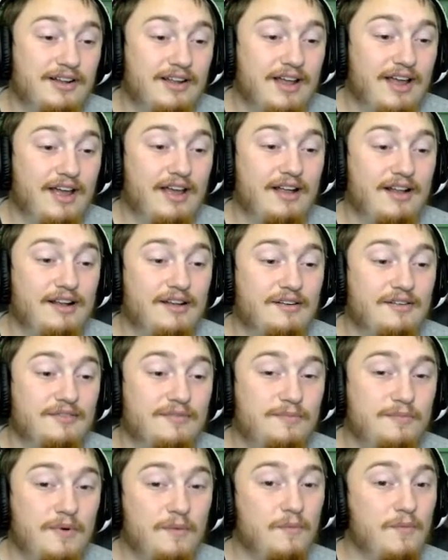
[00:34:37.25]
And
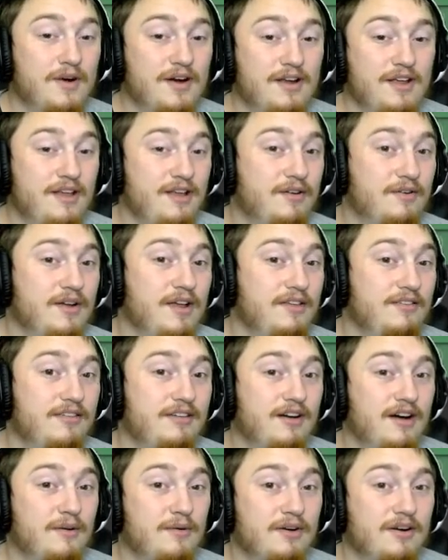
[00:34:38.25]
when we're increasing
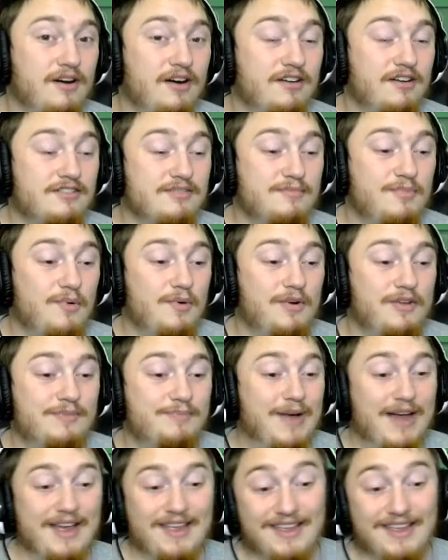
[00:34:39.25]
our recursion points by